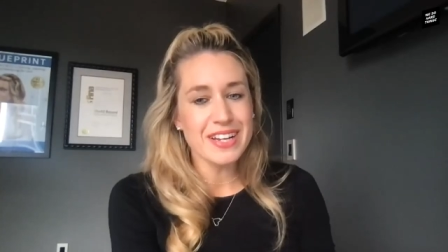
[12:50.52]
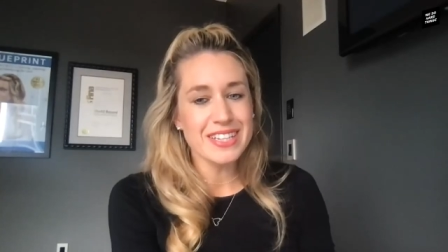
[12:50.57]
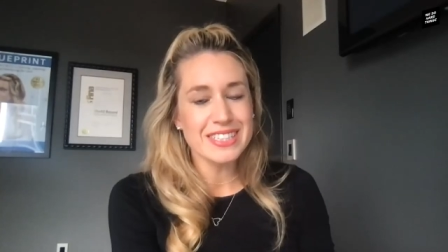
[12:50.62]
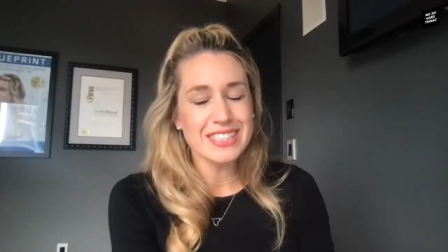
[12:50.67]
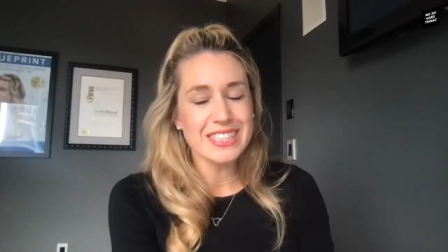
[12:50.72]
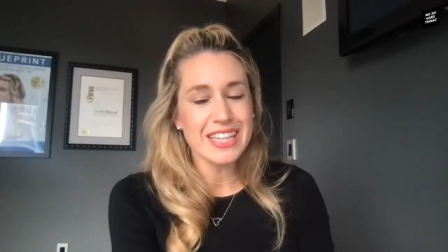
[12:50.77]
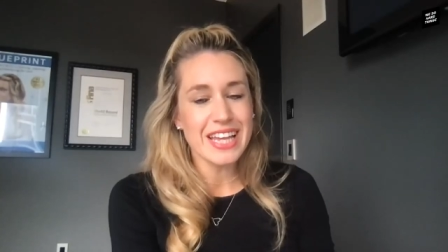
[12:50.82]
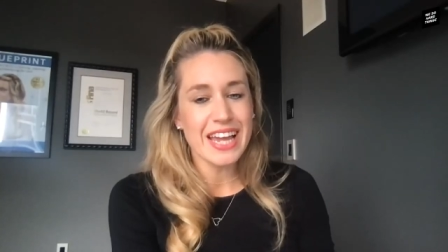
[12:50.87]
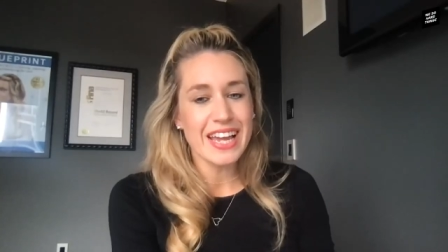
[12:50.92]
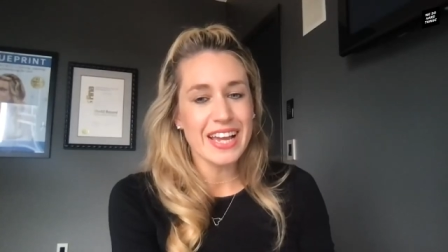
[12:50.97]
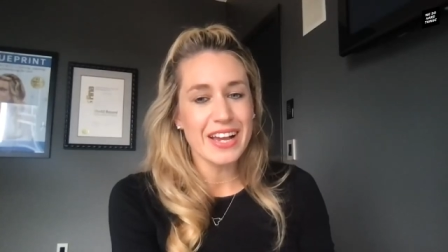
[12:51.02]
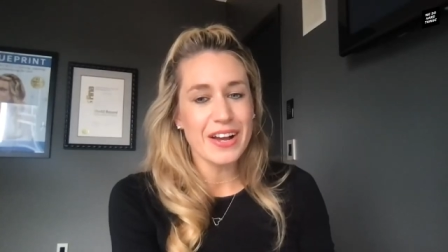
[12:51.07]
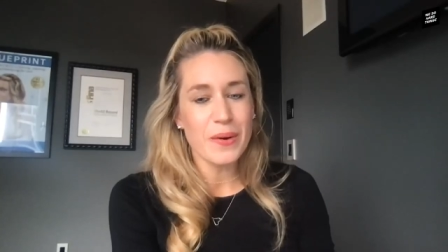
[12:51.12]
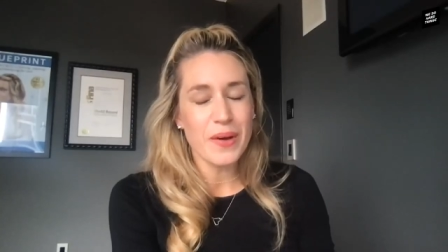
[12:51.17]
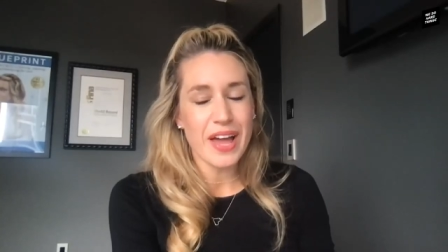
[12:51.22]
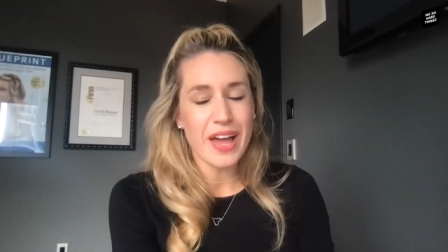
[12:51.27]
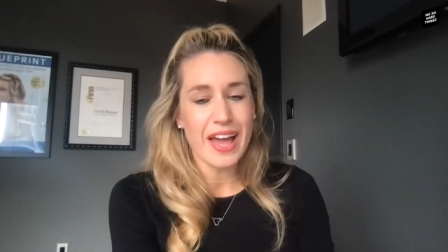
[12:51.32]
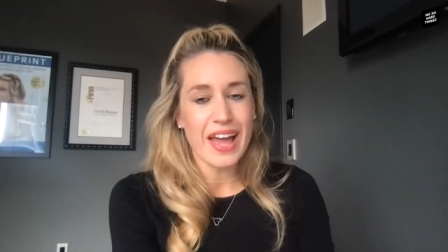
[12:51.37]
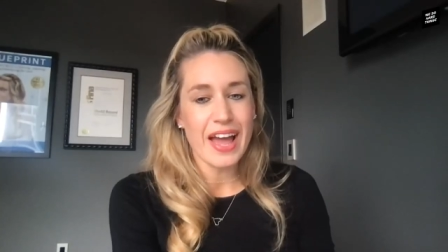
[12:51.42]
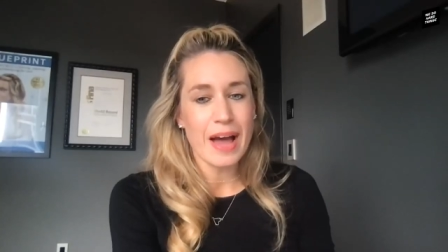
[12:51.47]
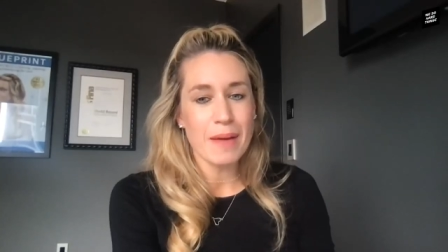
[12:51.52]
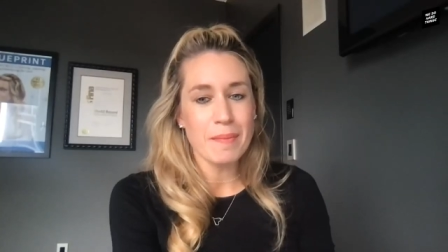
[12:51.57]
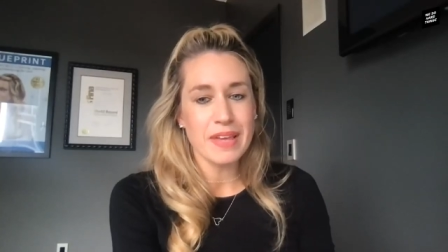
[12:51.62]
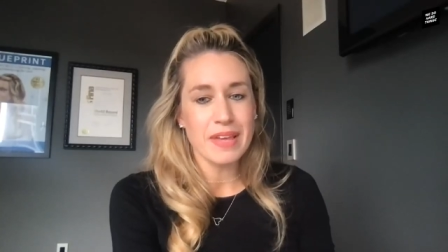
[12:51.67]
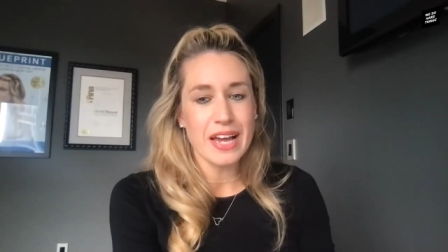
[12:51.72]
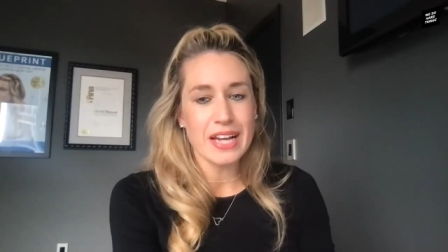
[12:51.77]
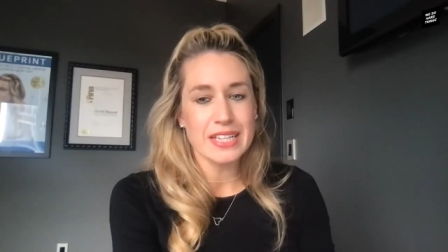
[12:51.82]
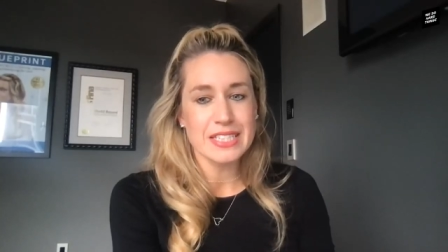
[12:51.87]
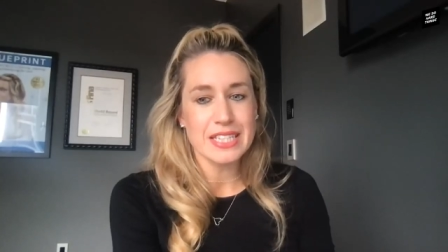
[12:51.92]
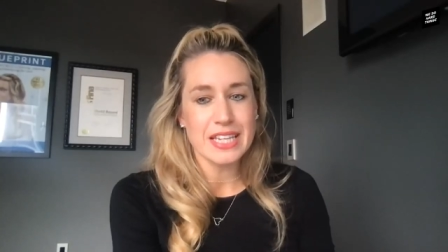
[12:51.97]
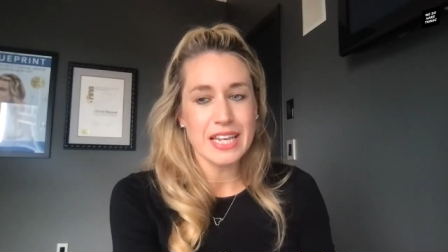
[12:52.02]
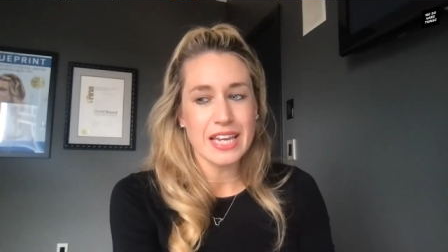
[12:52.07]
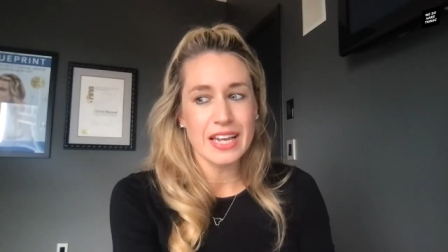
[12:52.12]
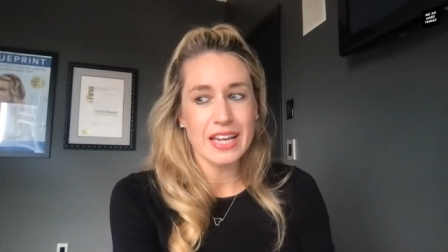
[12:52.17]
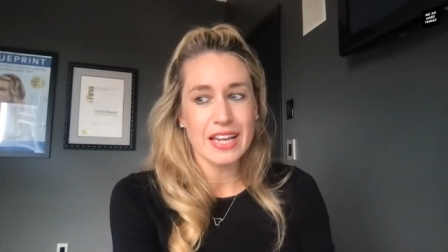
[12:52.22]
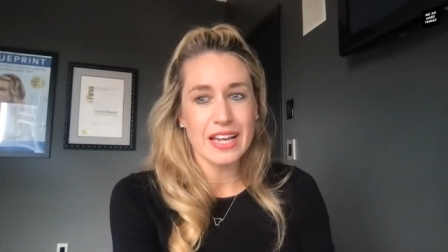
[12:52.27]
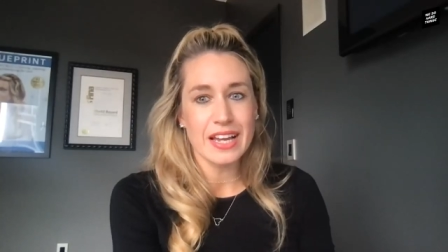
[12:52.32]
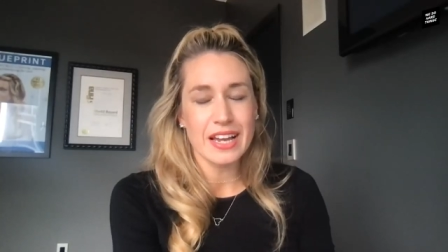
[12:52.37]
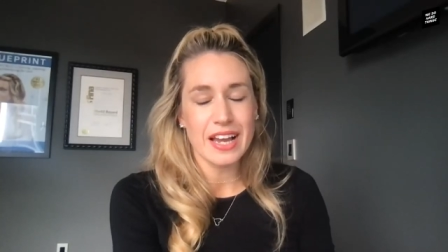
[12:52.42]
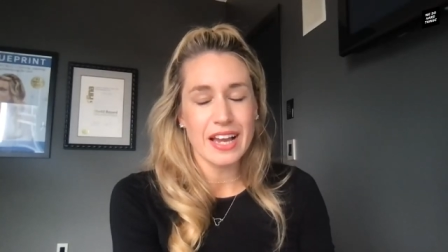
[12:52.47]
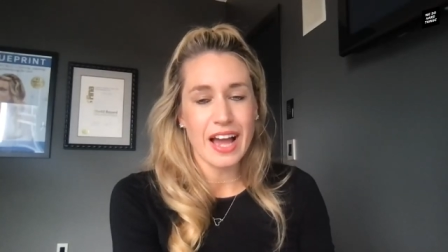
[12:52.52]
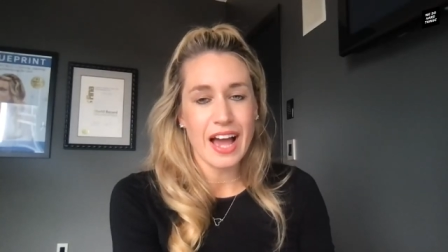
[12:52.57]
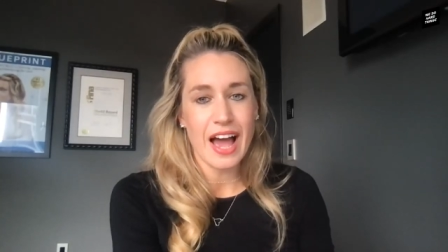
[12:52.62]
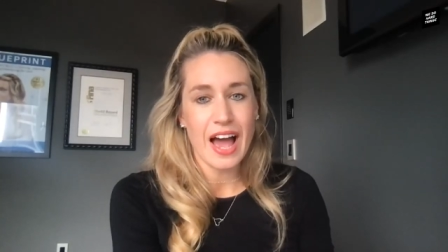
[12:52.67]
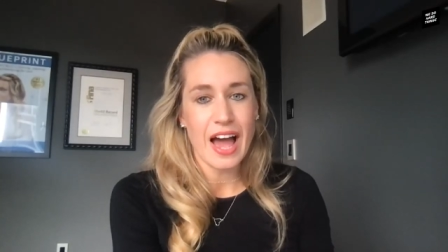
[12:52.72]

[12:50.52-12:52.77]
because like okay i'm guessing